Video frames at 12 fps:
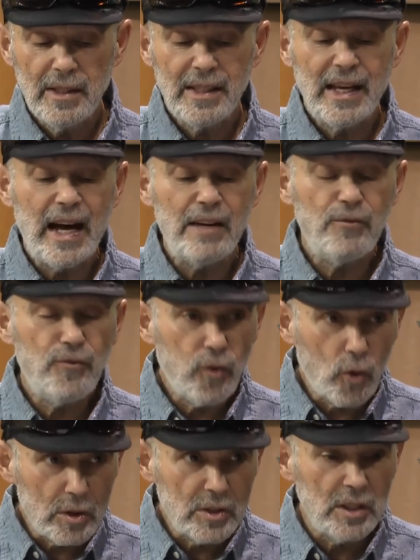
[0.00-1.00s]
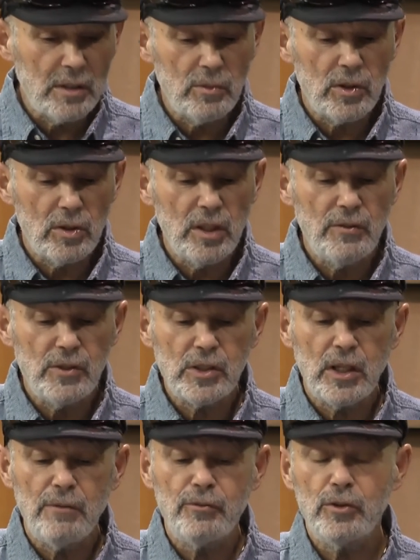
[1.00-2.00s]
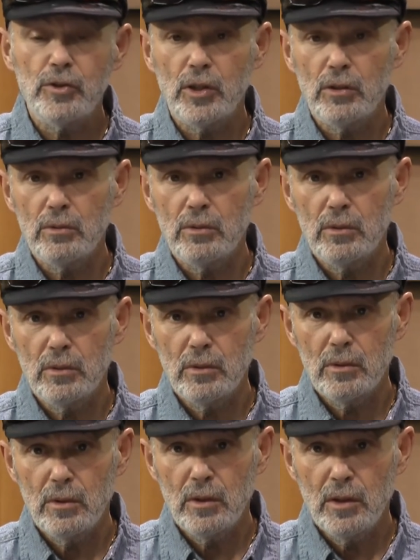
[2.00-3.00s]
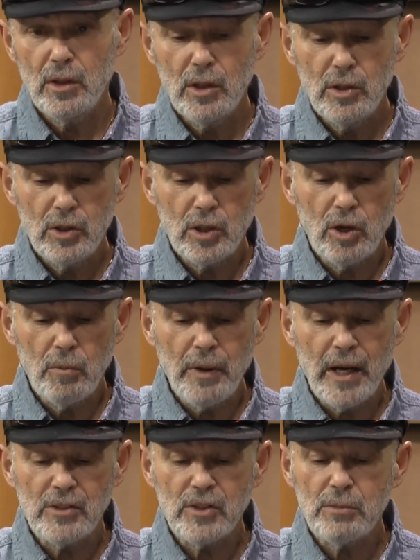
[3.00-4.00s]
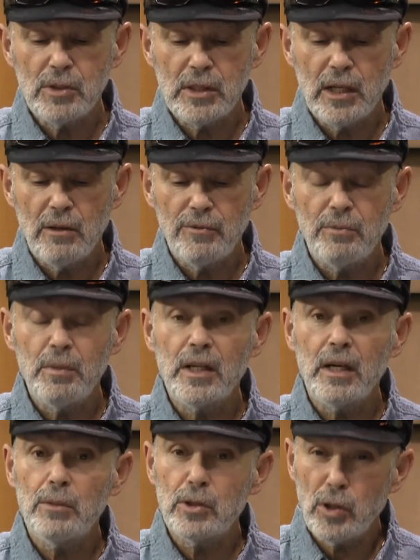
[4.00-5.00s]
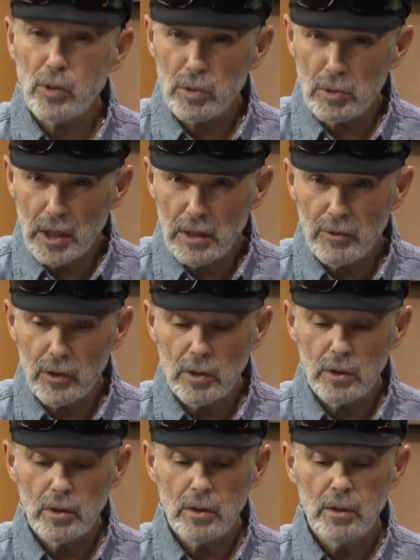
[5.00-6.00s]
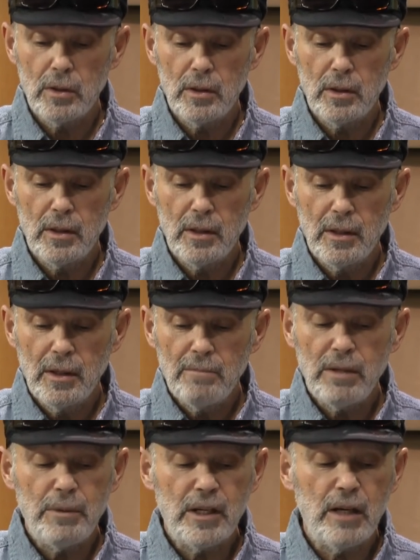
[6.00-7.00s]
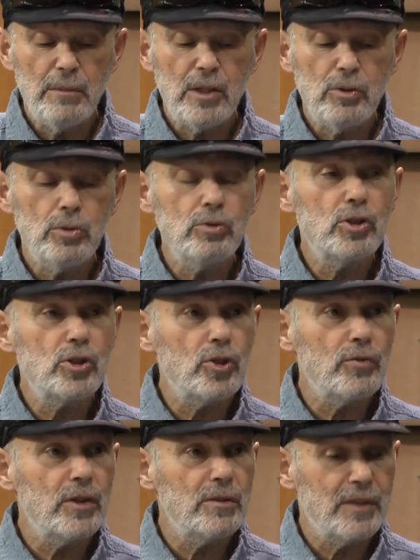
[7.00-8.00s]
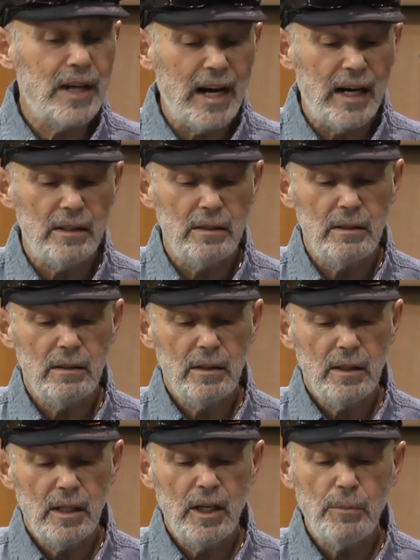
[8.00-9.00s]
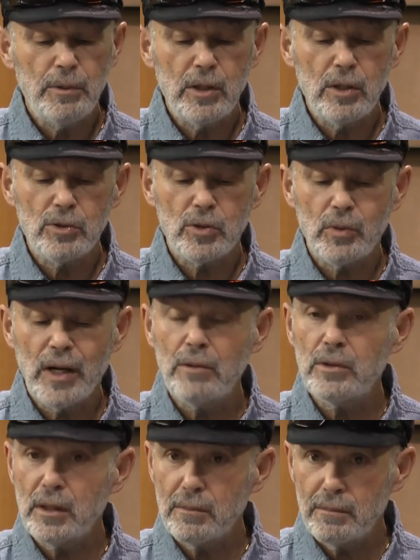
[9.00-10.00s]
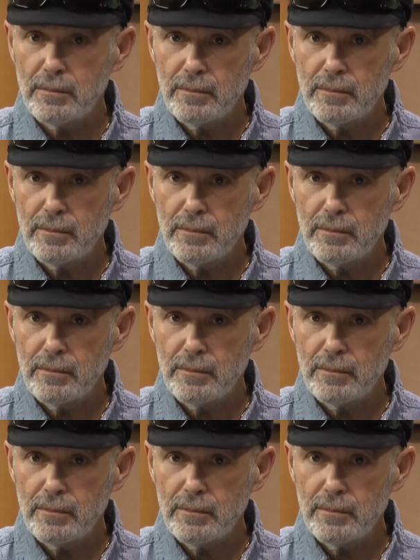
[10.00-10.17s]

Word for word: God forced him to leave his comfort zone, to go past himself and become a total giver. By becoming a true servant of God and helping those around him,